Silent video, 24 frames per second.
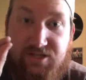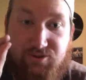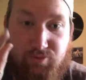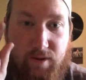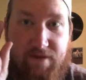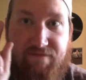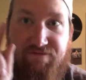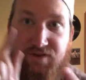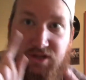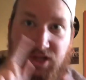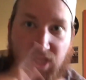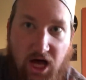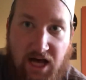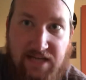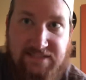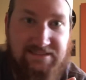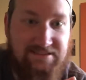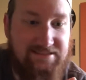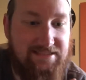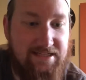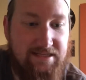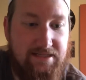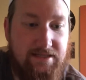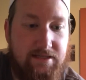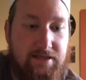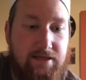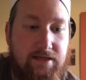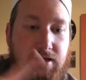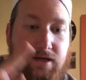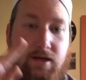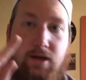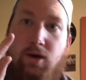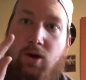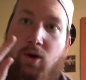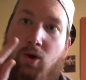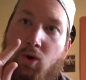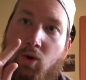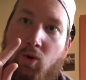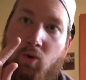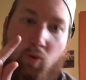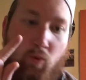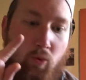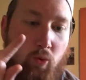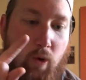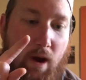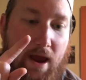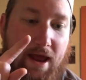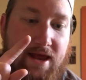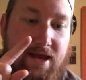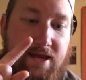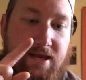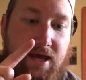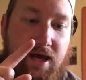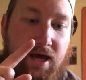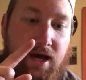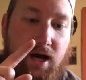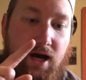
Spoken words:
we've lost it when